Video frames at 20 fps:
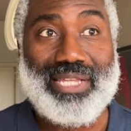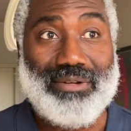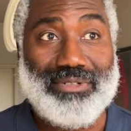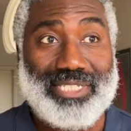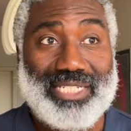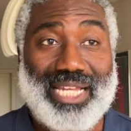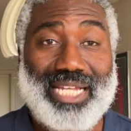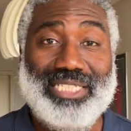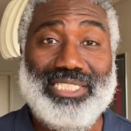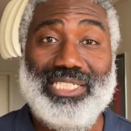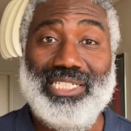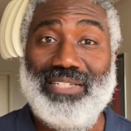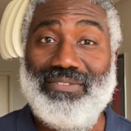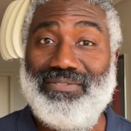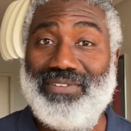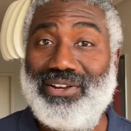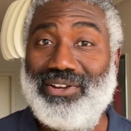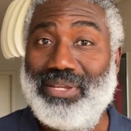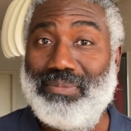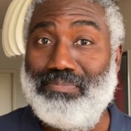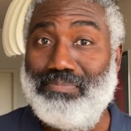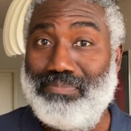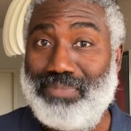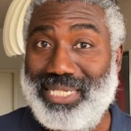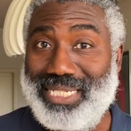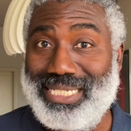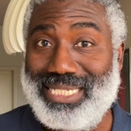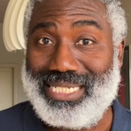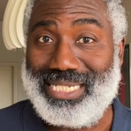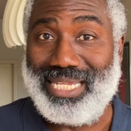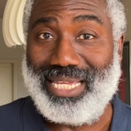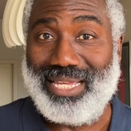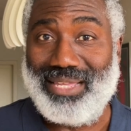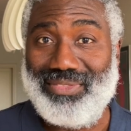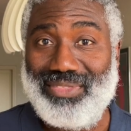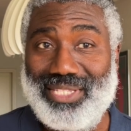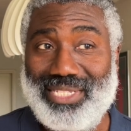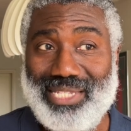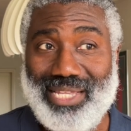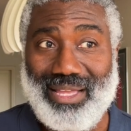I was actually very busy
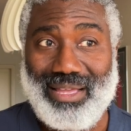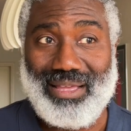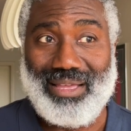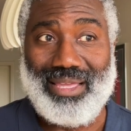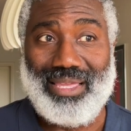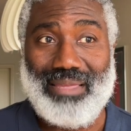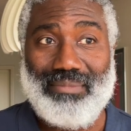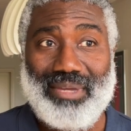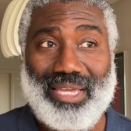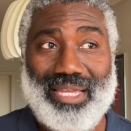at the time.